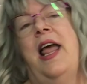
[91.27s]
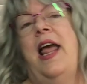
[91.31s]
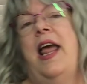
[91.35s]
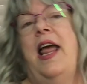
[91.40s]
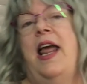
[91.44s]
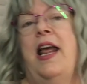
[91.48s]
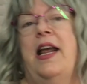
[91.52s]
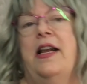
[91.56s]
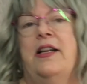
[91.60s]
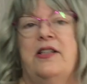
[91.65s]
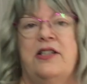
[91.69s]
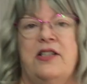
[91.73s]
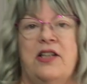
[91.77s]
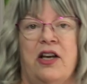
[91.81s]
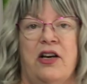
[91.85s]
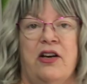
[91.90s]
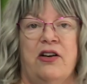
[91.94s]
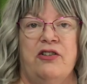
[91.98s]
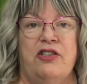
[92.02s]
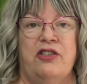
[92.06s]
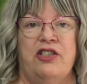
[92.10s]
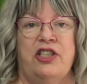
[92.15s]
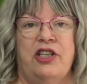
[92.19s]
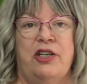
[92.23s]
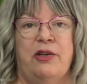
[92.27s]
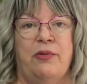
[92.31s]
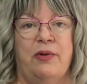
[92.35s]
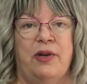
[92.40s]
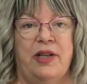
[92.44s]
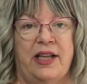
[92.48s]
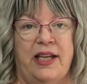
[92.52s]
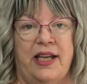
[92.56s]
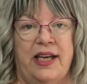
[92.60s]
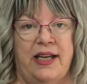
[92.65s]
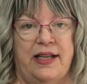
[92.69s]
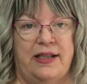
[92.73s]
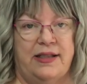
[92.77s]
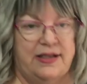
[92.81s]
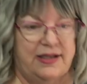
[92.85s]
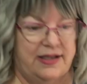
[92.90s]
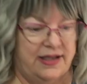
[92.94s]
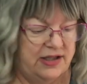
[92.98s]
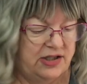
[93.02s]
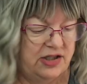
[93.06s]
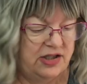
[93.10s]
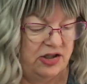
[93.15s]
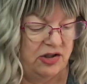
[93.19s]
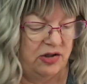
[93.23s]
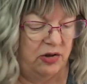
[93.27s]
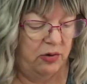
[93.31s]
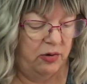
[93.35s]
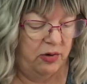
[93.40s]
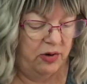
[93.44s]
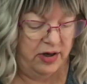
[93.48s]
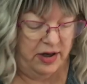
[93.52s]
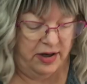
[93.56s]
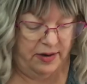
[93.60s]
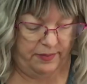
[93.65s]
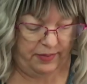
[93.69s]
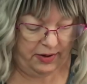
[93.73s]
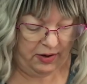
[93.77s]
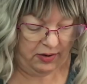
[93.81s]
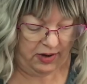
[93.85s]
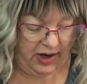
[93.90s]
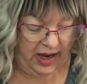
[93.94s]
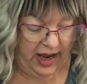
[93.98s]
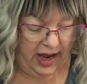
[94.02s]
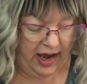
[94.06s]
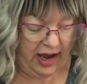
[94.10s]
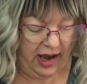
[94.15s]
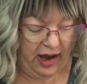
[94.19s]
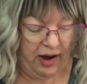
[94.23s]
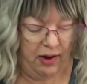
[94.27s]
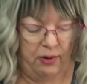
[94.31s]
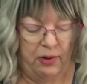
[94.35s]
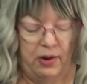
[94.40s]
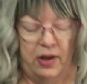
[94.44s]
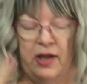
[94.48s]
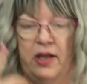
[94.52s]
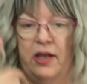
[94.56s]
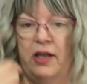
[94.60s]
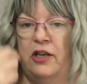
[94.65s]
And so she relates the story about how